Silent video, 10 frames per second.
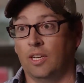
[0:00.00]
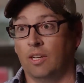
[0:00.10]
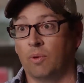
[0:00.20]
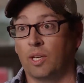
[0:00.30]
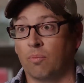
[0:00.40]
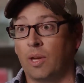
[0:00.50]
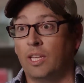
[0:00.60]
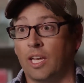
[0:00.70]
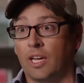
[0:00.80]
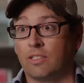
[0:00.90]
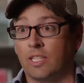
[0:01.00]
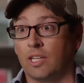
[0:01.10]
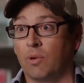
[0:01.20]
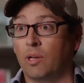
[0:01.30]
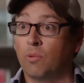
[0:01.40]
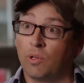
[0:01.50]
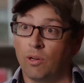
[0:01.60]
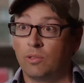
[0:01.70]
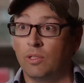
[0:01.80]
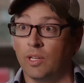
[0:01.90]
and we can make that segue, we'll
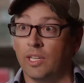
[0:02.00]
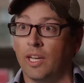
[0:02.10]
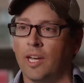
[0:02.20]
go to it.